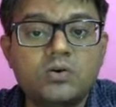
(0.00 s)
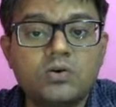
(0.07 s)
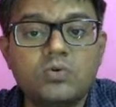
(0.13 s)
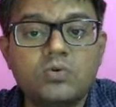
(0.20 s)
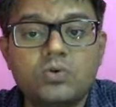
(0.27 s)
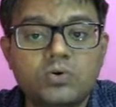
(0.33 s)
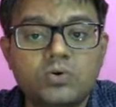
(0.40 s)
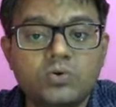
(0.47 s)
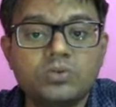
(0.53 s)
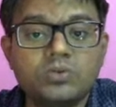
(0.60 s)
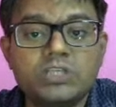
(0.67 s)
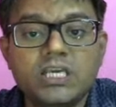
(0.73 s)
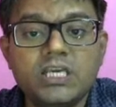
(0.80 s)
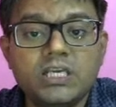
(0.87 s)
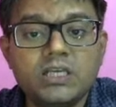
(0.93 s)
Root
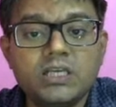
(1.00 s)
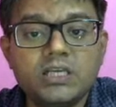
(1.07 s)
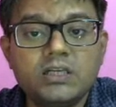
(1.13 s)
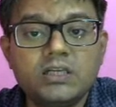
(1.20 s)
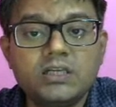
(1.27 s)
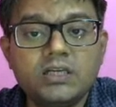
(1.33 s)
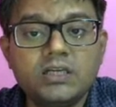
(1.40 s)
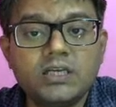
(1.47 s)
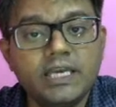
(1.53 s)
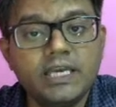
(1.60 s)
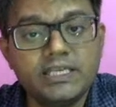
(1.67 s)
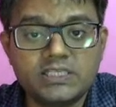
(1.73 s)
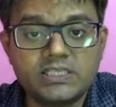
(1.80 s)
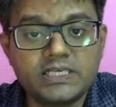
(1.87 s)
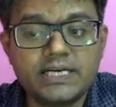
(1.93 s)
2g
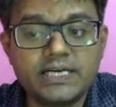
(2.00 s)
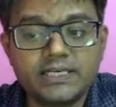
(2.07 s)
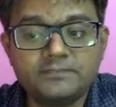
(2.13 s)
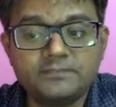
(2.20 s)
h, correct?